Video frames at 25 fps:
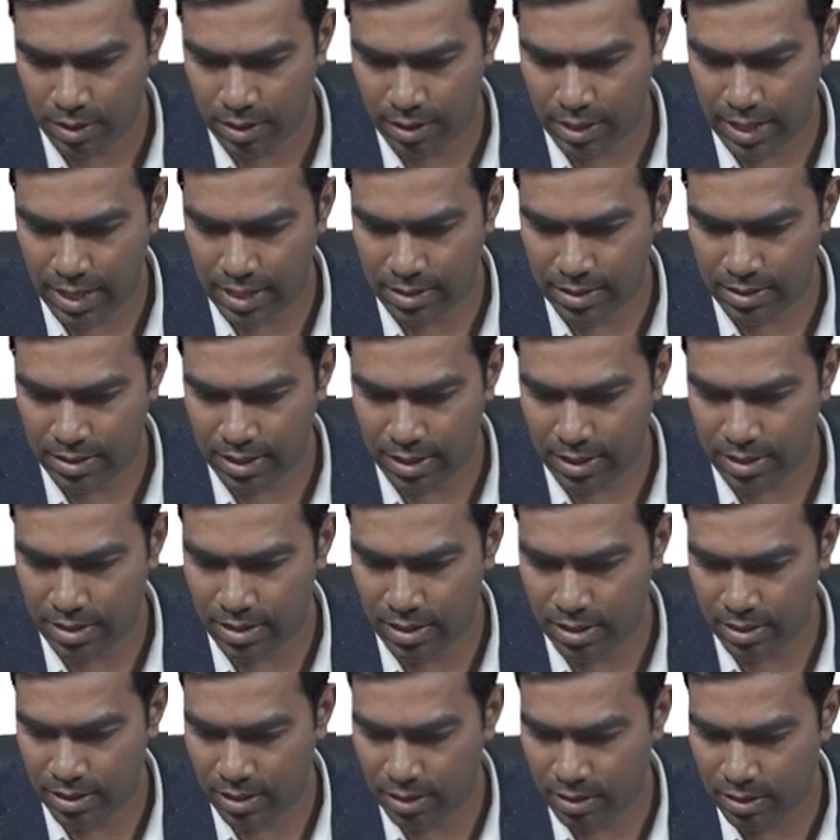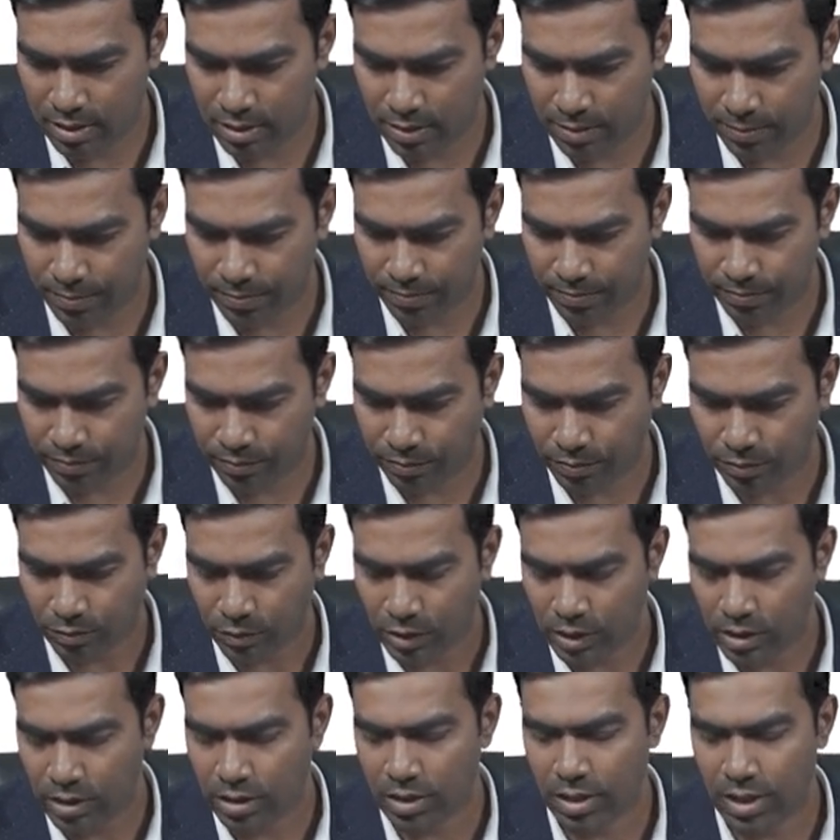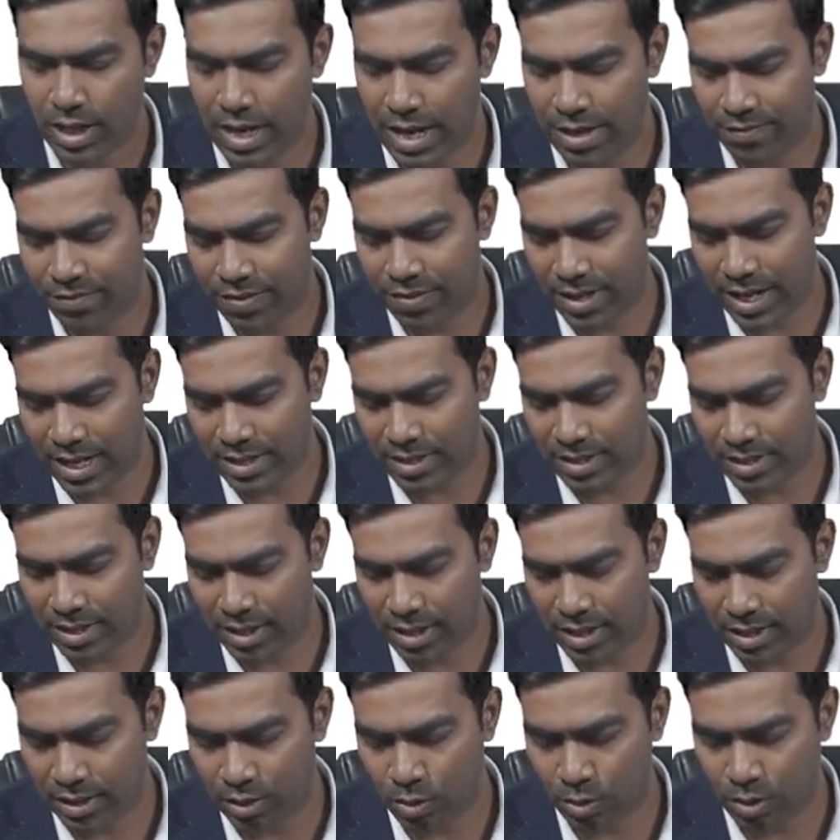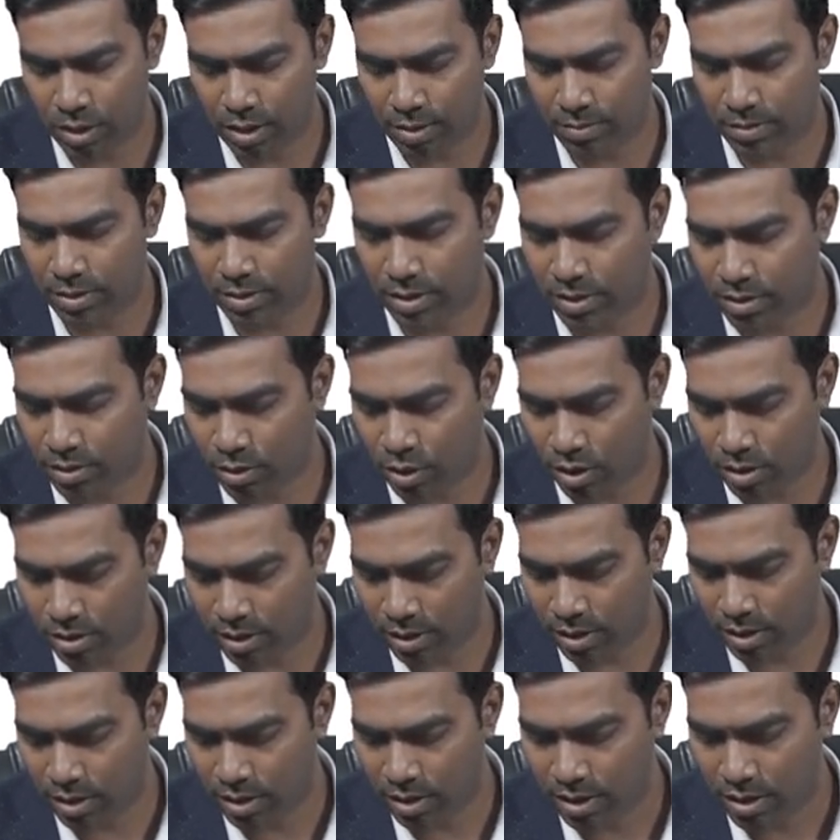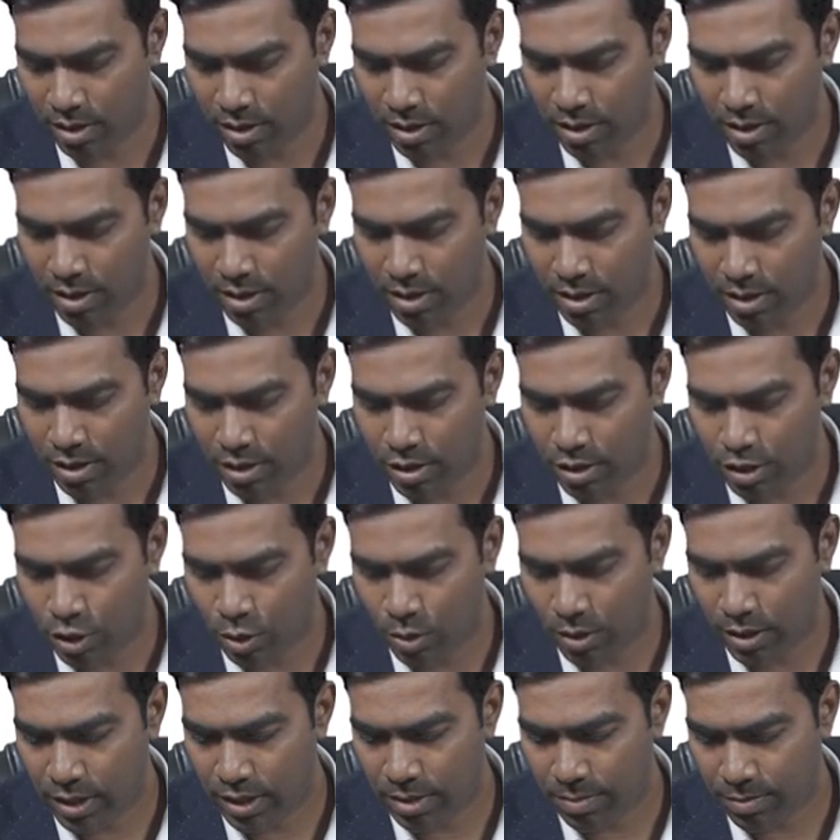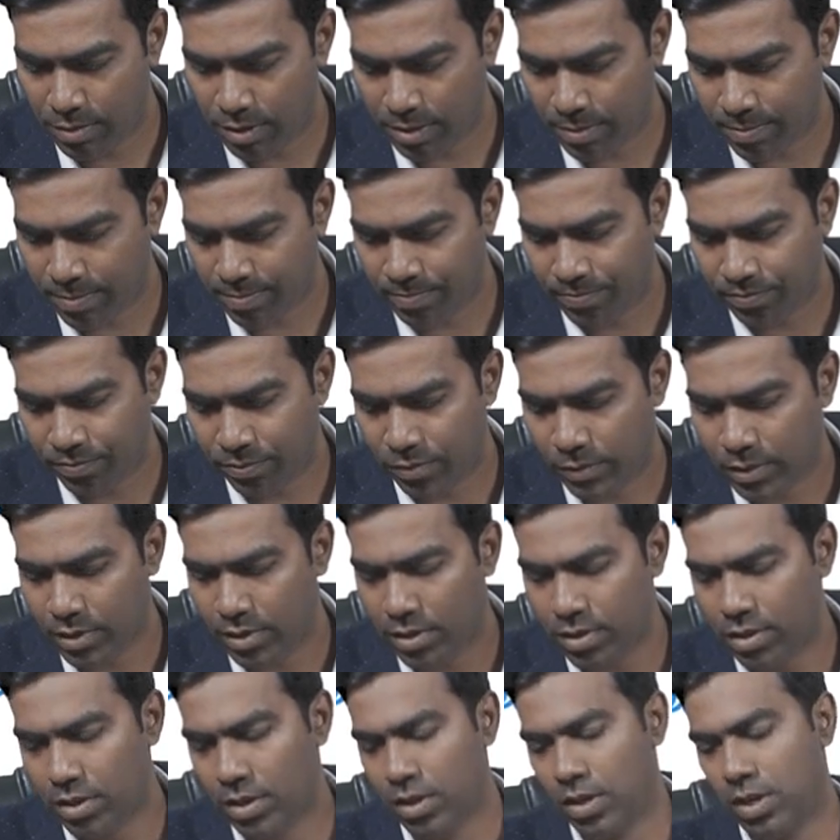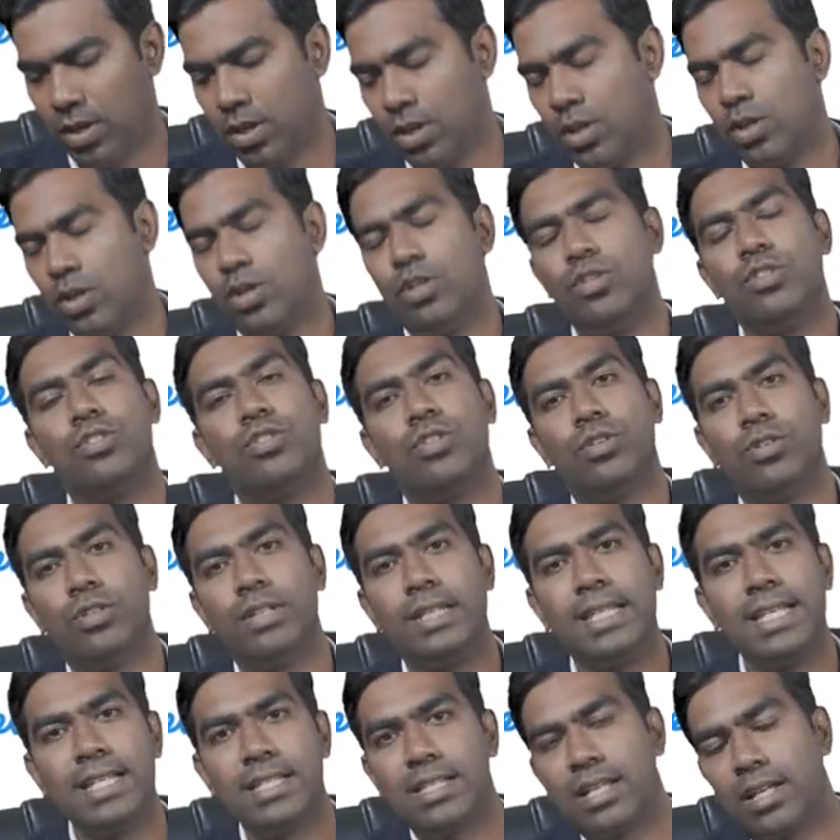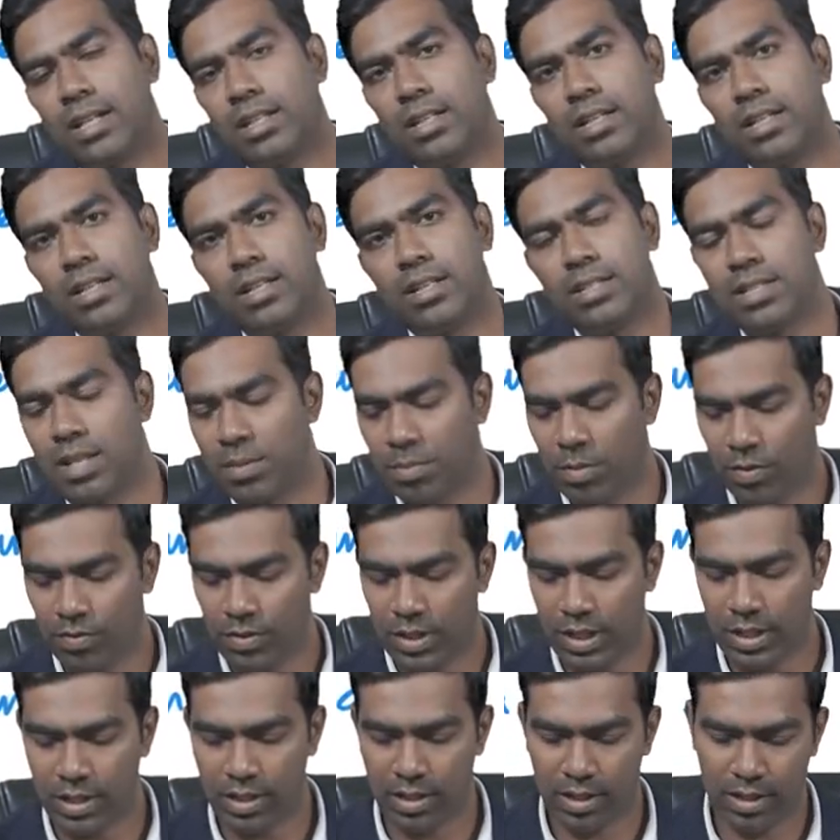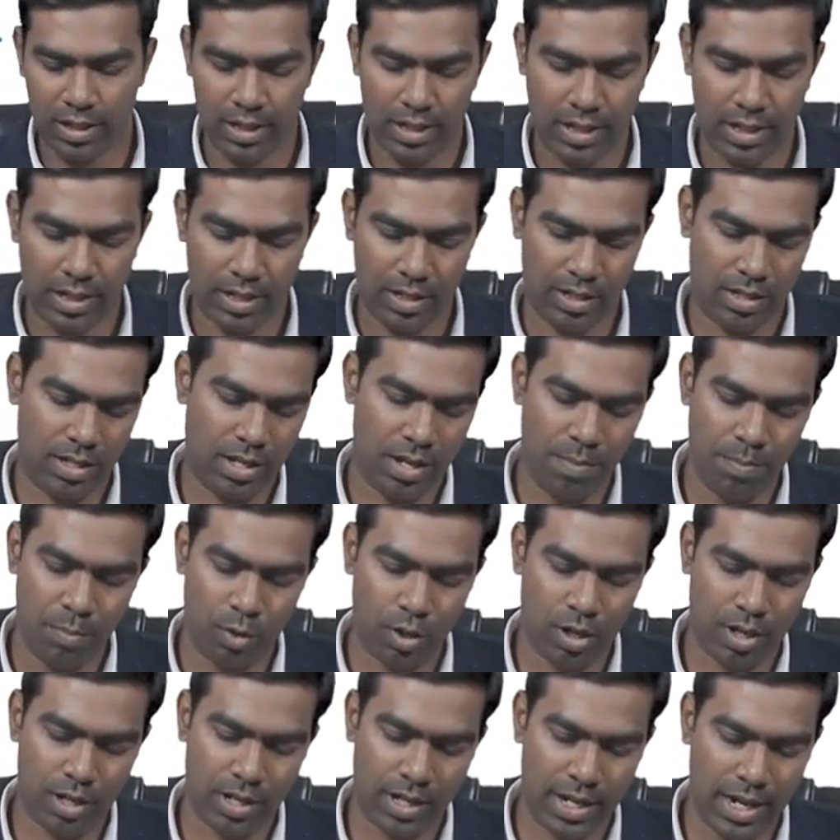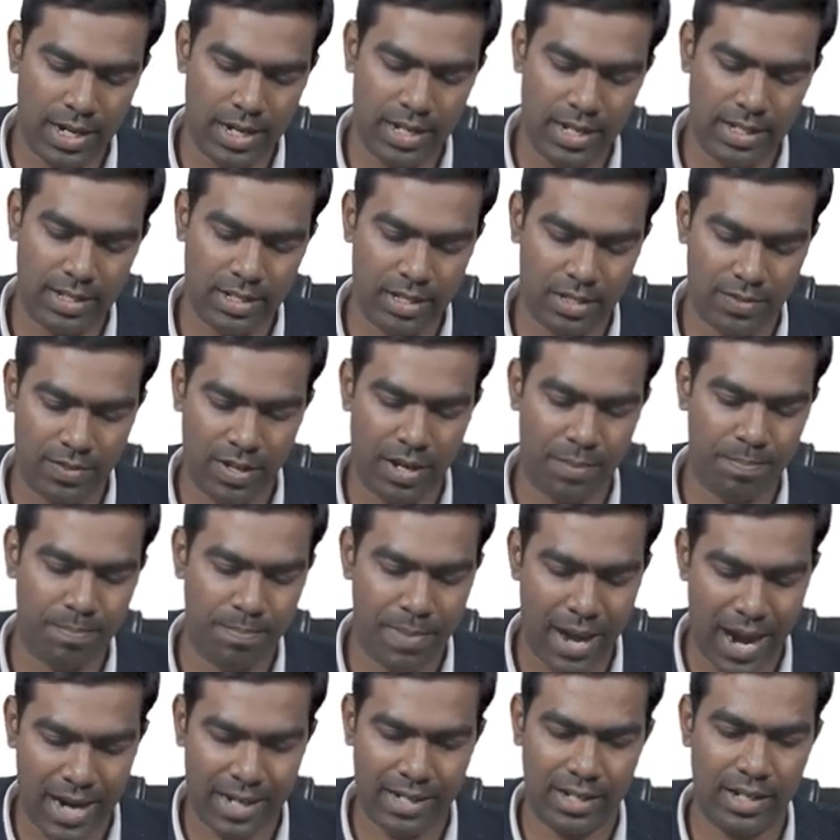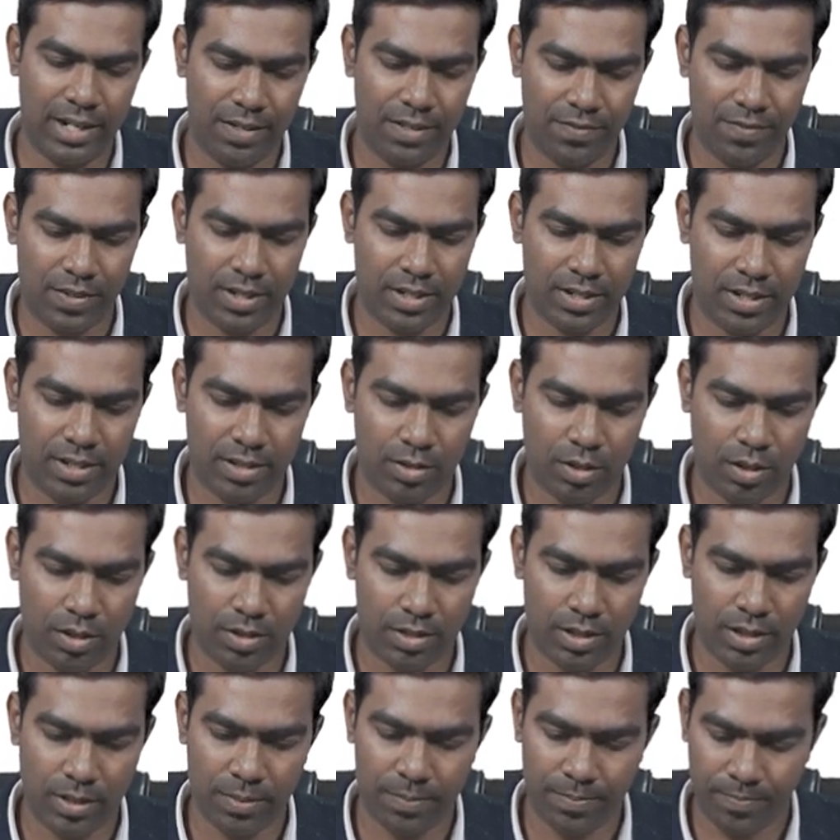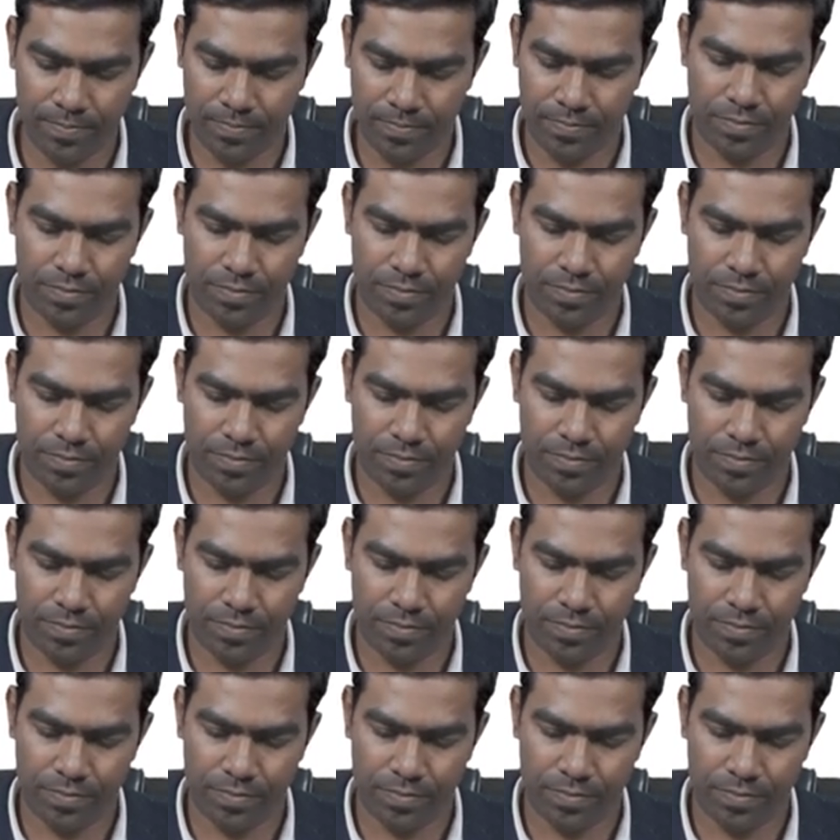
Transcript: Cat scratch disease and Francisella tularensis causing tularemia. So these are the some of the important conditions where a bacterial infection is causing